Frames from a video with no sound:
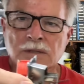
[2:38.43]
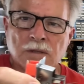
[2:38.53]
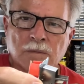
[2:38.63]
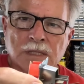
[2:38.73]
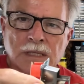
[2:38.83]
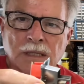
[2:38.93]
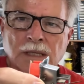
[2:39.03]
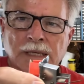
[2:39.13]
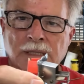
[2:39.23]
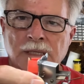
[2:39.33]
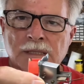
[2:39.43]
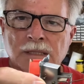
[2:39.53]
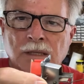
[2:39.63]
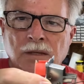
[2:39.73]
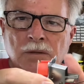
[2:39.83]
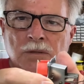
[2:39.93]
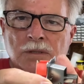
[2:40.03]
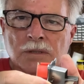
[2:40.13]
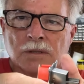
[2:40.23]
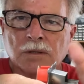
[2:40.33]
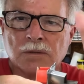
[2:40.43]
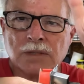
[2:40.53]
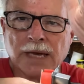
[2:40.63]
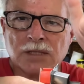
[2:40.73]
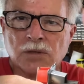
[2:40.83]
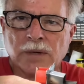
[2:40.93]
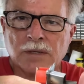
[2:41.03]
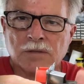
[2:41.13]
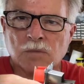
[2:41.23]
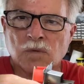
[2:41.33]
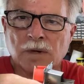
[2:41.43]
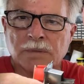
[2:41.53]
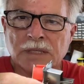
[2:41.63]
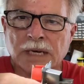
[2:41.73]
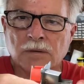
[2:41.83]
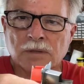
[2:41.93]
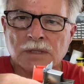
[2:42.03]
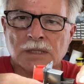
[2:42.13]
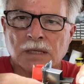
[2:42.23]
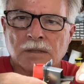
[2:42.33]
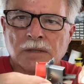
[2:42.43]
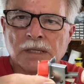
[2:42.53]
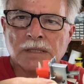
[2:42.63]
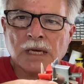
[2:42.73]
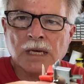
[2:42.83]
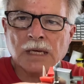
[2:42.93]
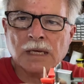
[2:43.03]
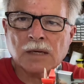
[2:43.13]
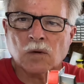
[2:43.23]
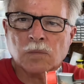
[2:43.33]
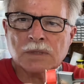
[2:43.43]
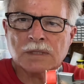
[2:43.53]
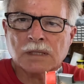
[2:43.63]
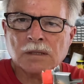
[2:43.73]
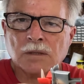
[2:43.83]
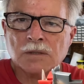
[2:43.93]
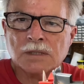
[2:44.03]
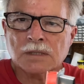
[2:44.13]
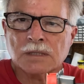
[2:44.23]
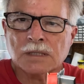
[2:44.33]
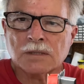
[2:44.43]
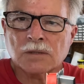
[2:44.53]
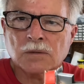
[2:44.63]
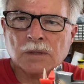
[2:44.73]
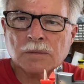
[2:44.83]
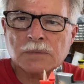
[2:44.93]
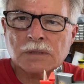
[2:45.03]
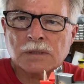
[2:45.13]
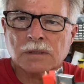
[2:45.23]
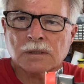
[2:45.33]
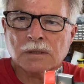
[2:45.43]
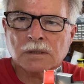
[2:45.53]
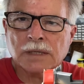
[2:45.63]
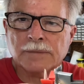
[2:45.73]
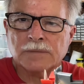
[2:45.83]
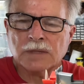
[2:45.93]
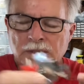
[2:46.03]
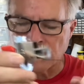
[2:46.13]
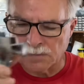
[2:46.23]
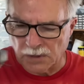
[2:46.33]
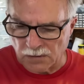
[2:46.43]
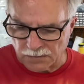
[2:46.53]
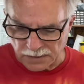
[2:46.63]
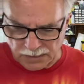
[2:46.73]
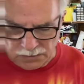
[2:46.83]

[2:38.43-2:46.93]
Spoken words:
in the machine like this, and those actuators move up and down with the solenoids, it opens and closes these tulips. Okay, that's how a power flash